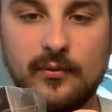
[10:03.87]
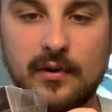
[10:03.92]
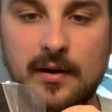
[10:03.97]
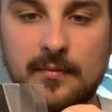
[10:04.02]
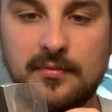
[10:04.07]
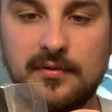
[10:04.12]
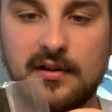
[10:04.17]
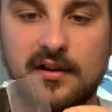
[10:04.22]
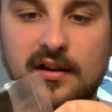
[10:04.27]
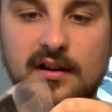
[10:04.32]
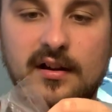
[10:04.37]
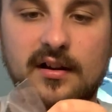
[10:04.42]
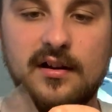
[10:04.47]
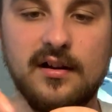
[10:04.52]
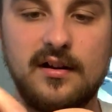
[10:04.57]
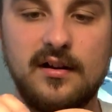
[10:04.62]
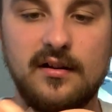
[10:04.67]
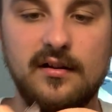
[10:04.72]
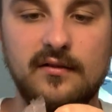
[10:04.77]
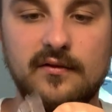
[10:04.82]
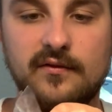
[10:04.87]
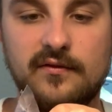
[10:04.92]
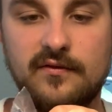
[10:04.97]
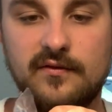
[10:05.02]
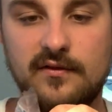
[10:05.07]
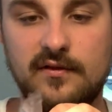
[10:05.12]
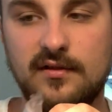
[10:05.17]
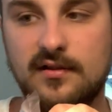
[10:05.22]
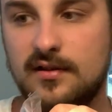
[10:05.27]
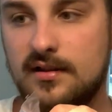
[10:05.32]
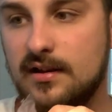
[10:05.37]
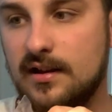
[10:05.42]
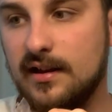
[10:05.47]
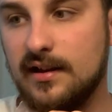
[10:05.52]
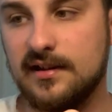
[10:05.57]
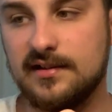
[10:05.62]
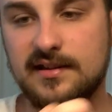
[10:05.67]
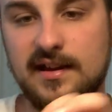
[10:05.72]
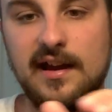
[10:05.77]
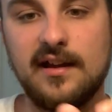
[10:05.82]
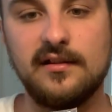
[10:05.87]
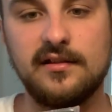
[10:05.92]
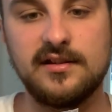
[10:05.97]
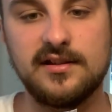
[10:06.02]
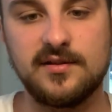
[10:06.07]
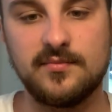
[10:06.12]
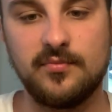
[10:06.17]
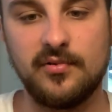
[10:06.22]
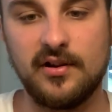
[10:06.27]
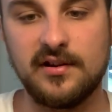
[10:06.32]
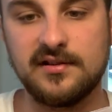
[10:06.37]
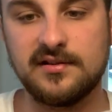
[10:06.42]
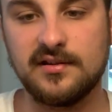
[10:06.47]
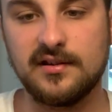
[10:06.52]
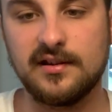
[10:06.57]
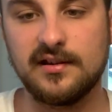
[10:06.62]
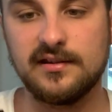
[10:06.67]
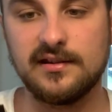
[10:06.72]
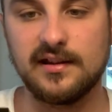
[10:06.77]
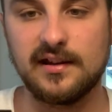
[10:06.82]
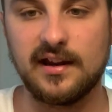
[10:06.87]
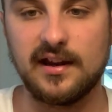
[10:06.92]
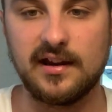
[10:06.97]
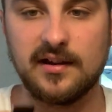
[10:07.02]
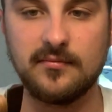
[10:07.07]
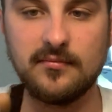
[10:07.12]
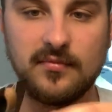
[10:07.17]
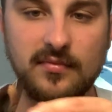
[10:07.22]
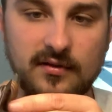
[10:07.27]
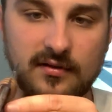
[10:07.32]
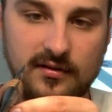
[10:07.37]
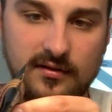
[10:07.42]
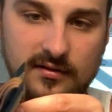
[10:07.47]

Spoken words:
replica of I guess, Ellie's bracelet in the game.